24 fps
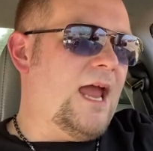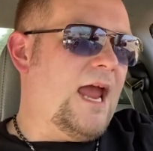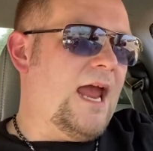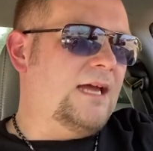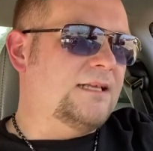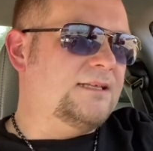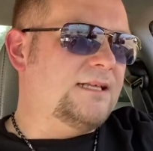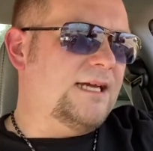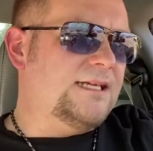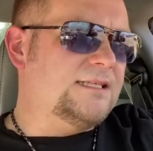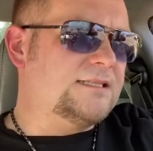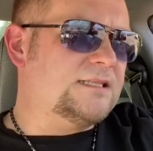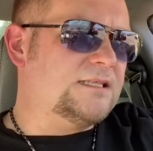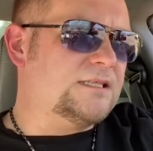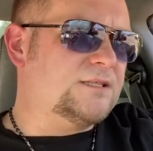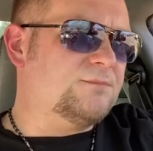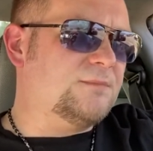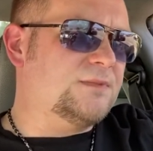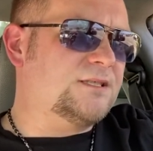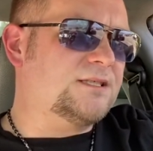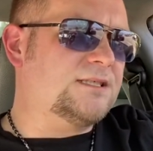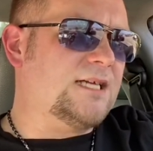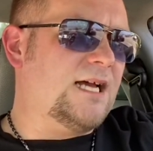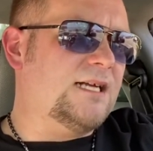a licensed
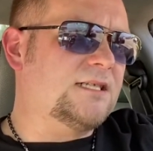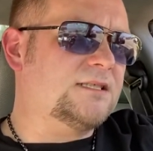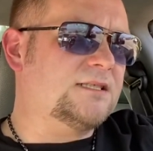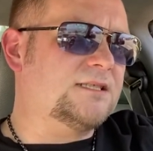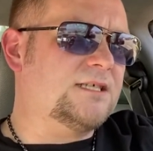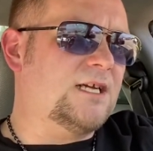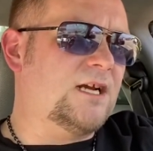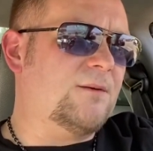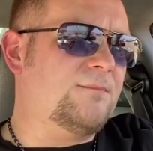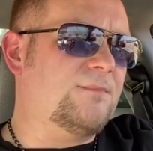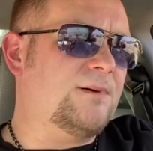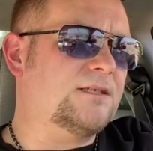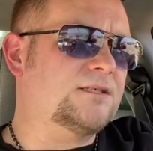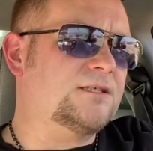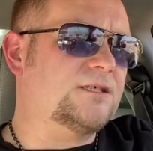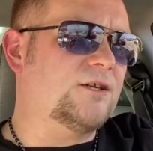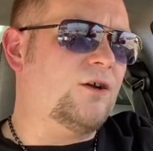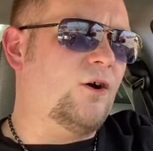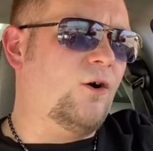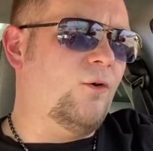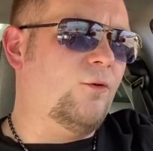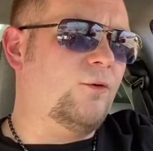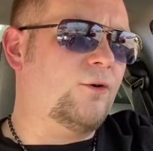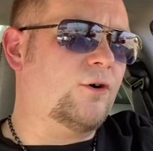massage therapist and
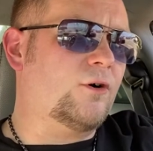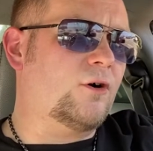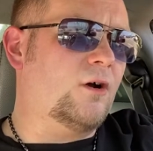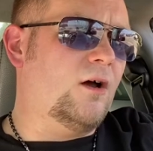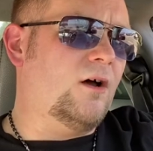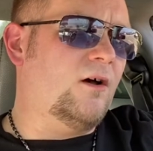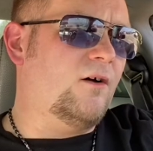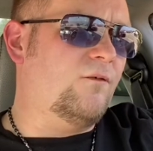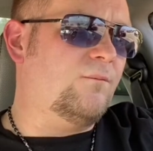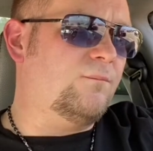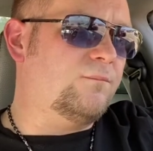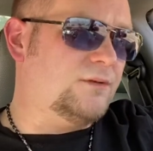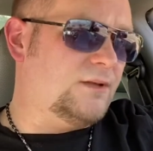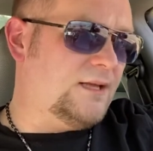owner of